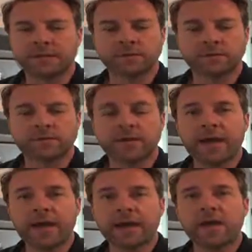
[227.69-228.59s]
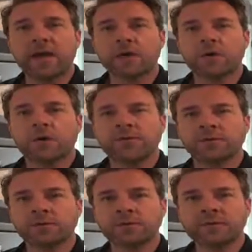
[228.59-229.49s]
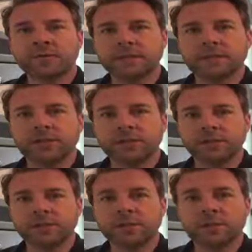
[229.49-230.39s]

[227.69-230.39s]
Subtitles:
And so today, there were no students in the kitchen with me,